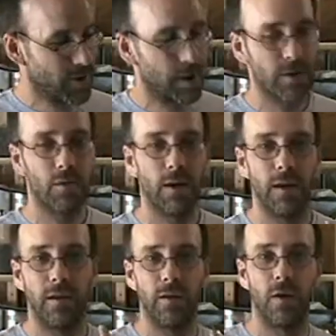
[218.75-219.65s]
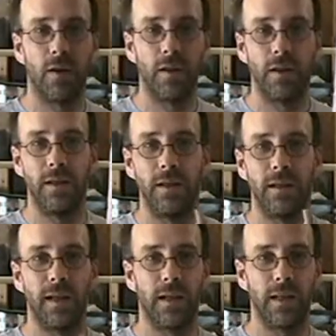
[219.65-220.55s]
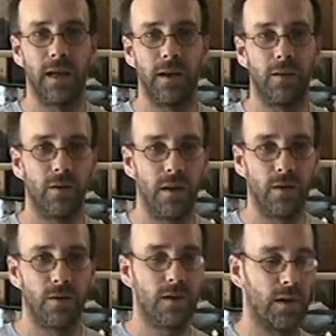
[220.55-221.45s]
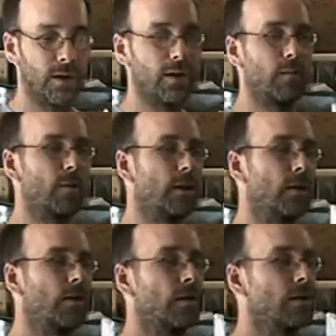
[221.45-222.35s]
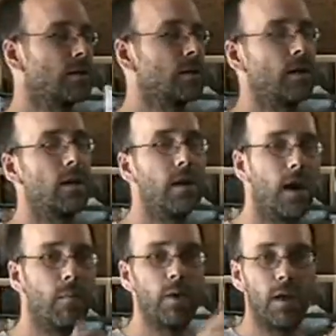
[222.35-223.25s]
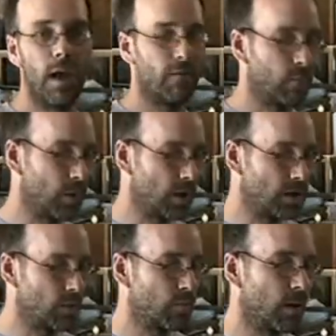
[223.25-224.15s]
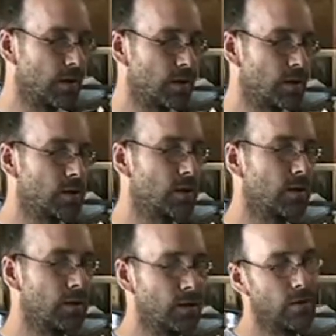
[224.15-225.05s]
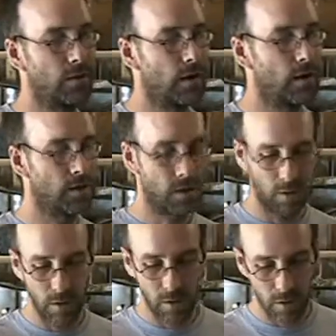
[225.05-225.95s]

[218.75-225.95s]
Okay, that's why you do all the detailing kind of on the outside type thing, and on the inside, I mean, you have a bunch, but it's, yes.